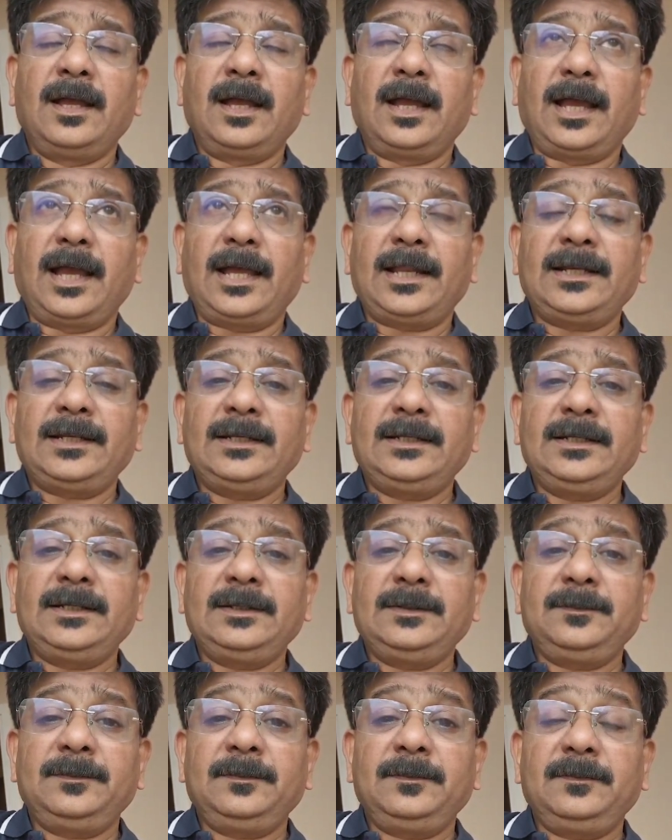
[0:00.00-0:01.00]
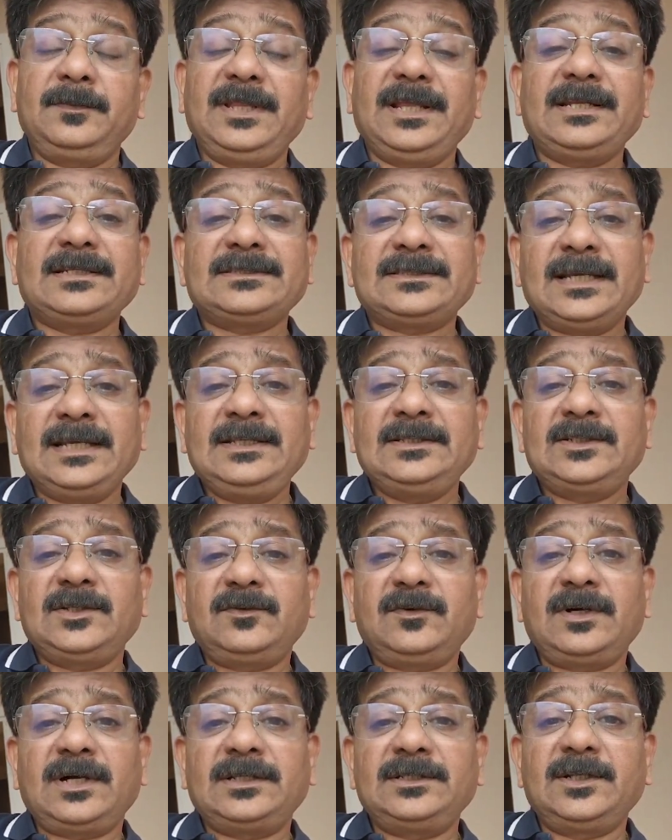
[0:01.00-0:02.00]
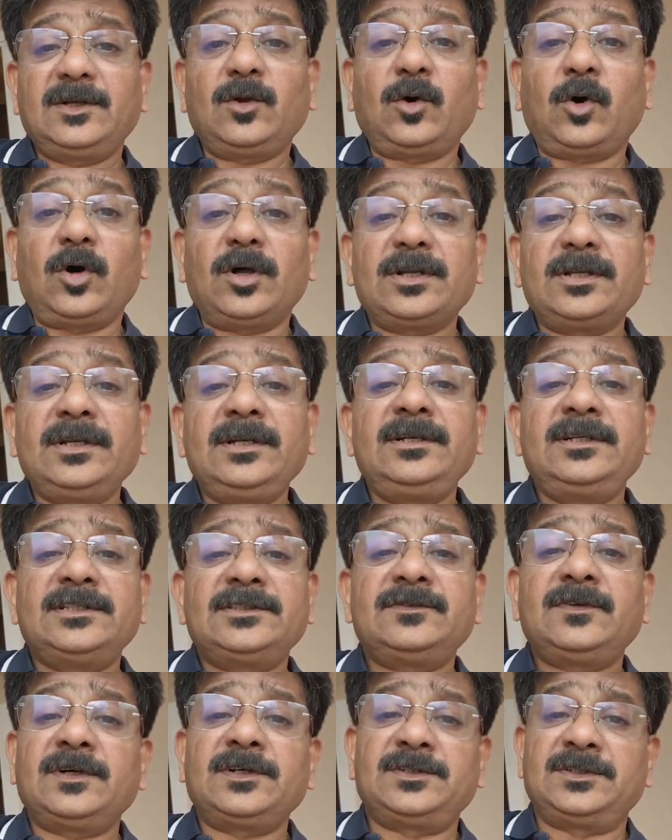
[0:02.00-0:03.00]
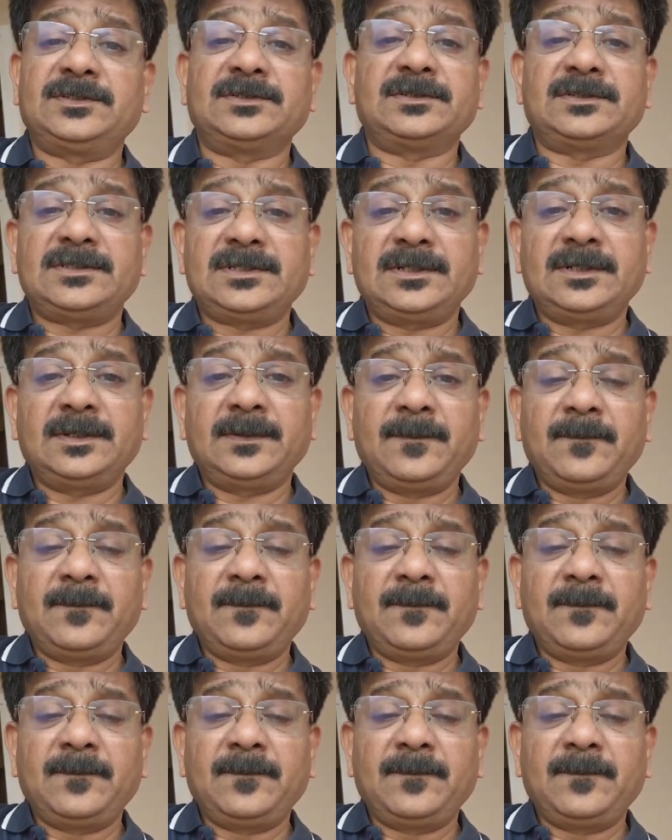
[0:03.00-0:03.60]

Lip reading: and there are signs of other organ dysfunctions